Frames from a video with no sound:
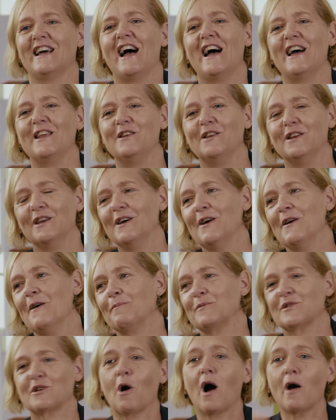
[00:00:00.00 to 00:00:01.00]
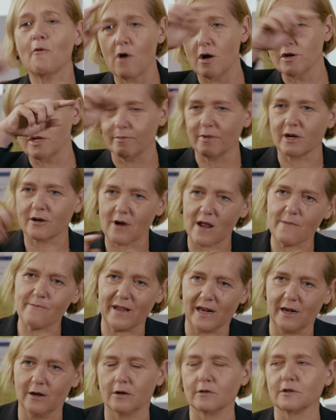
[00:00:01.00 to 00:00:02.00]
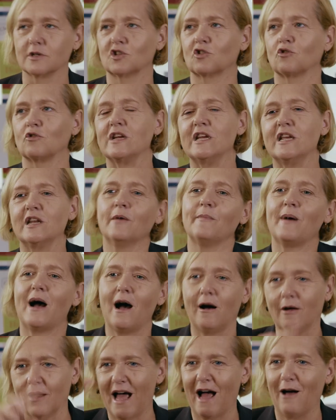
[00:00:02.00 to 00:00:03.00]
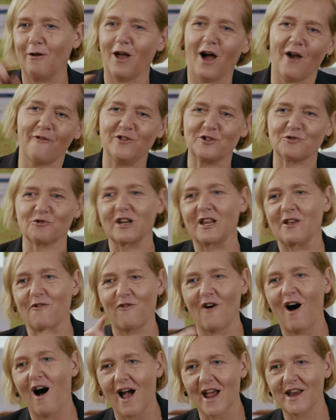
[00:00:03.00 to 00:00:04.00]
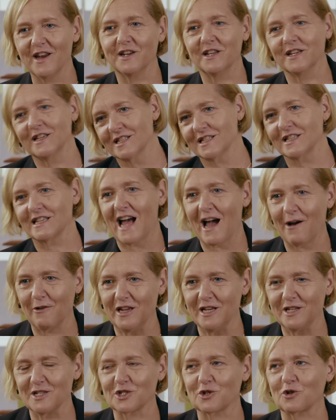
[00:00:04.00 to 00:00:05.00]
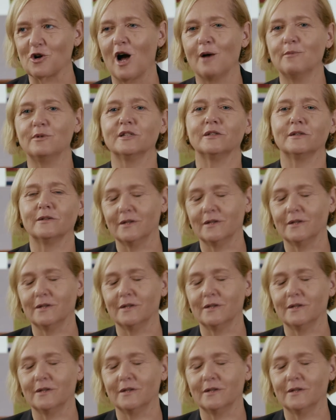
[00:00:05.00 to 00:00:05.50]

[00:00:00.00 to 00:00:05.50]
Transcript: And so I wrote him a great big long screed about how life is really fine and it isn't how he described it.